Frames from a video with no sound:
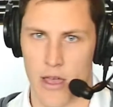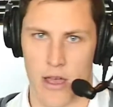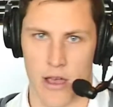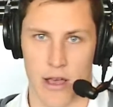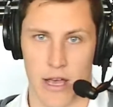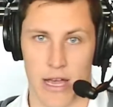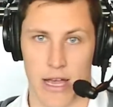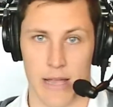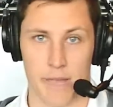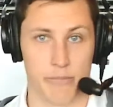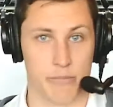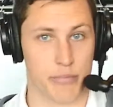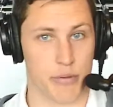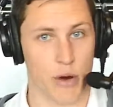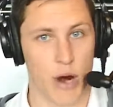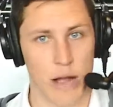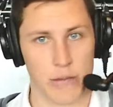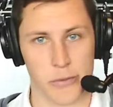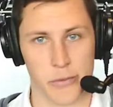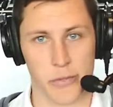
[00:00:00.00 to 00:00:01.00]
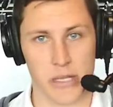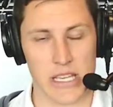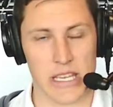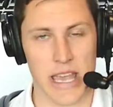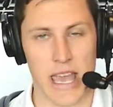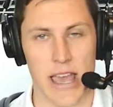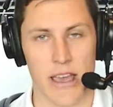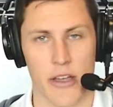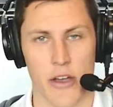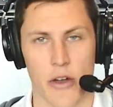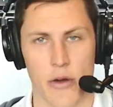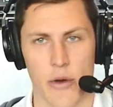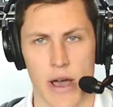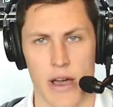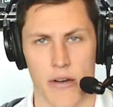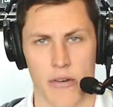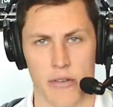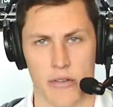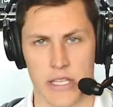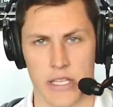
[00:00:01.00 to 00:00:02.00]
I probably can't go
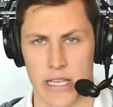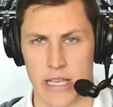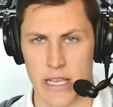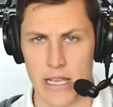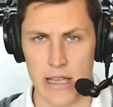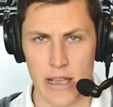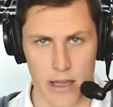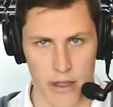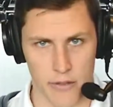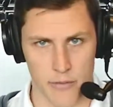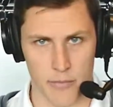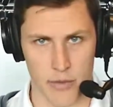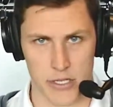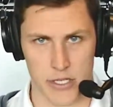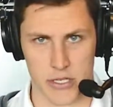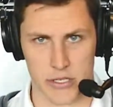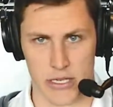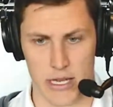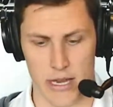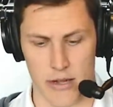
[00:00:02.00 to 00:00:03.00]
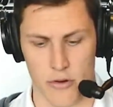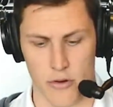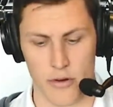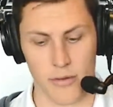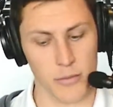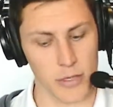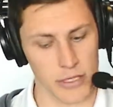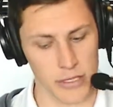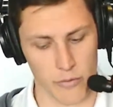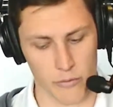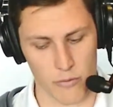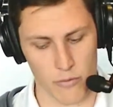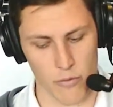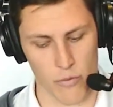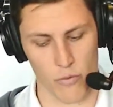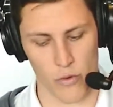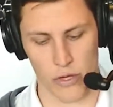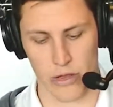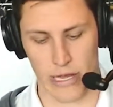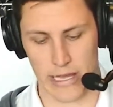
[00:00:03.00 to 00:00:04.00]
out to eat as much as I normally
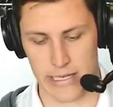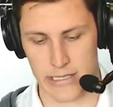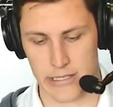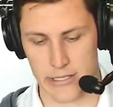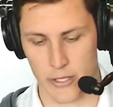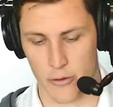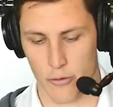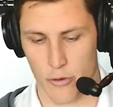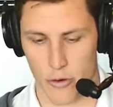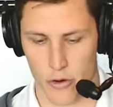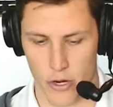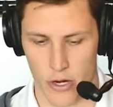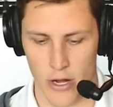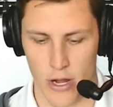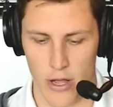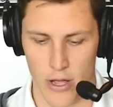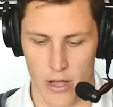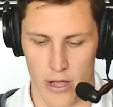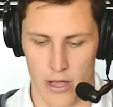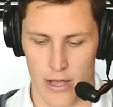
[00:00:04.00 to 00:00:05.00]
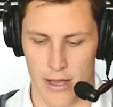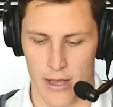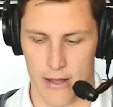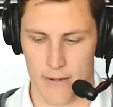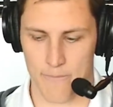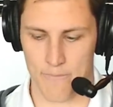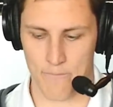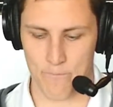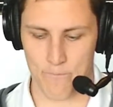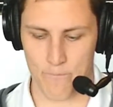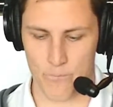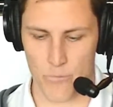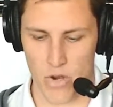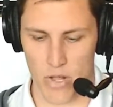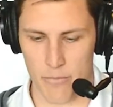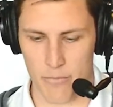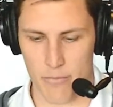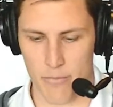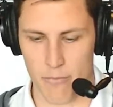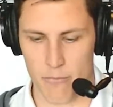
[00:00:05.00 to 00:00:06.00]
would like to, or
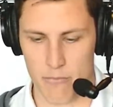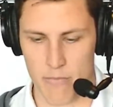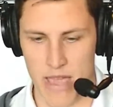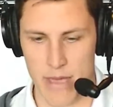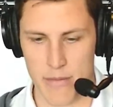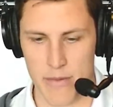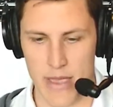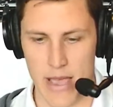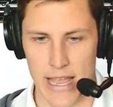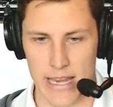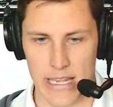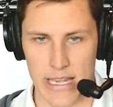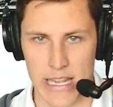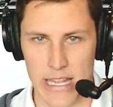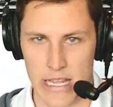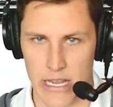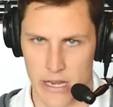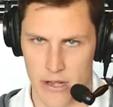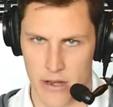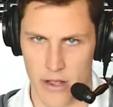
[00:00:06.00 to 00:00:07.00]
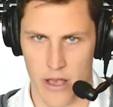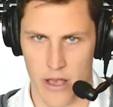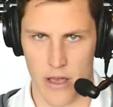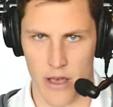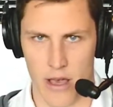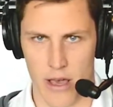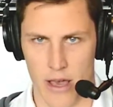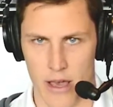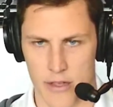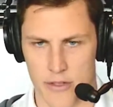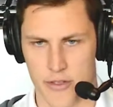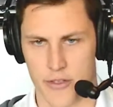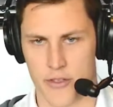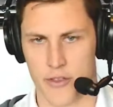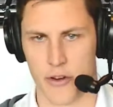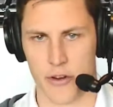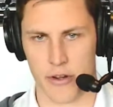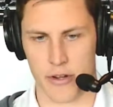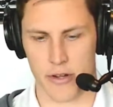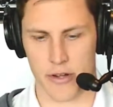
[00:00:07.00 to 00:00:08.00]
maybe I need
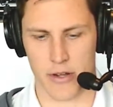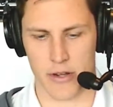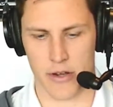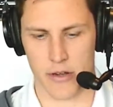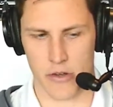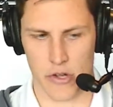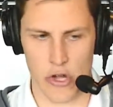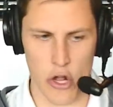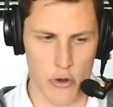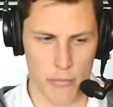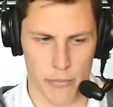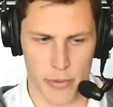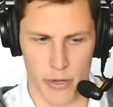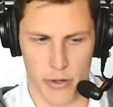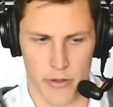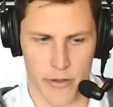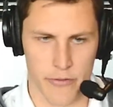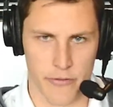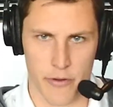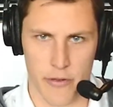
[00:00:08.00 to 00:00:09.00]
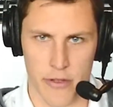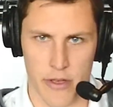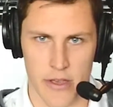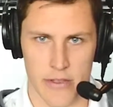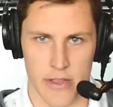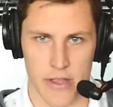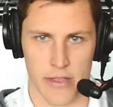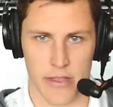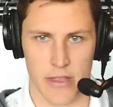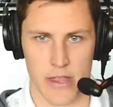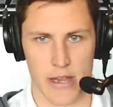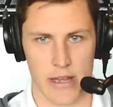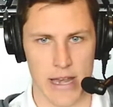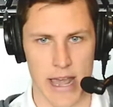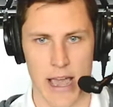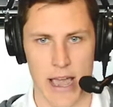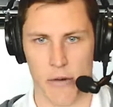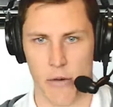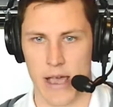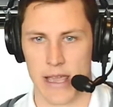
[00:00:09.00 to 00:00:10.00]
certain notebooks for this, and then
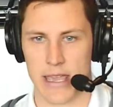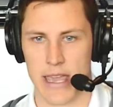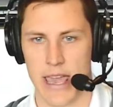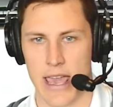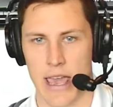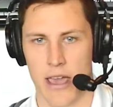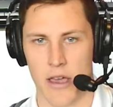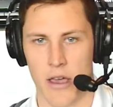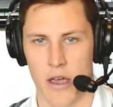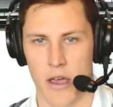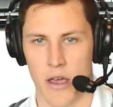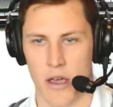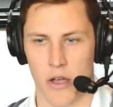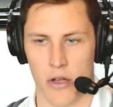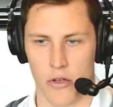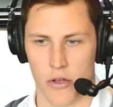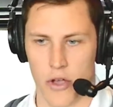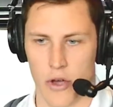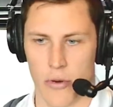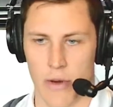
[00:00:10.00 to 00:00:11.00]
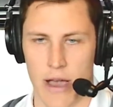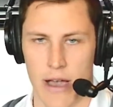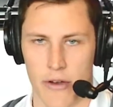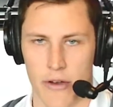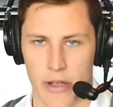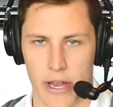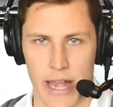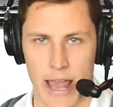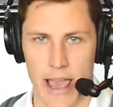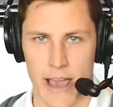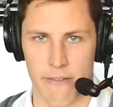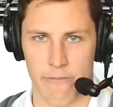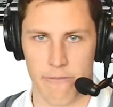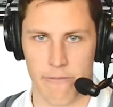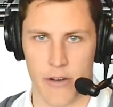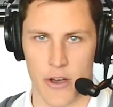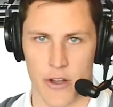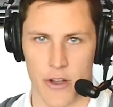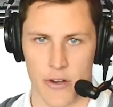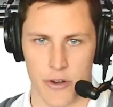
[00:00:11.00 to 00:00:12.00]
now I can't go out and have
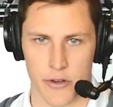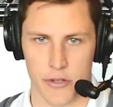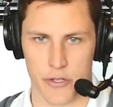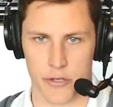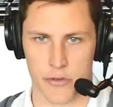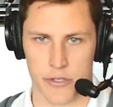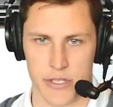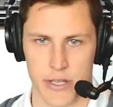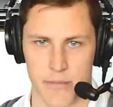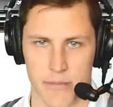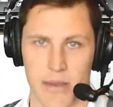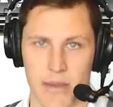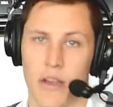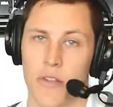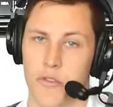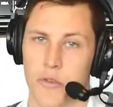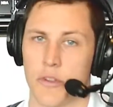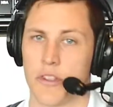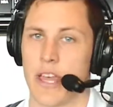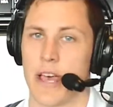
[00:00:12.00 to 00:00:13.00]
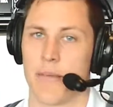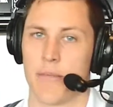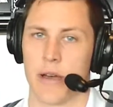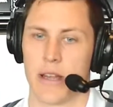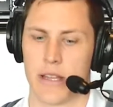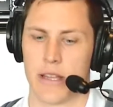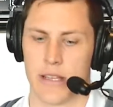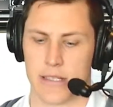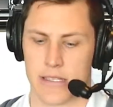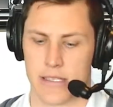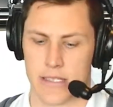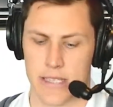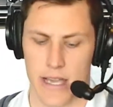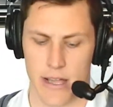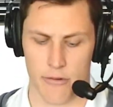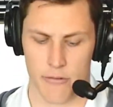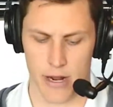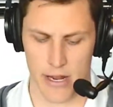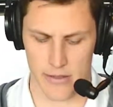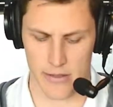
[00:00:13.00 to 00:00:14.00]
fun or do something else with that money instead,
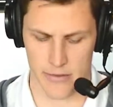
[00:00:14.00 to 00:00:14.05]
right?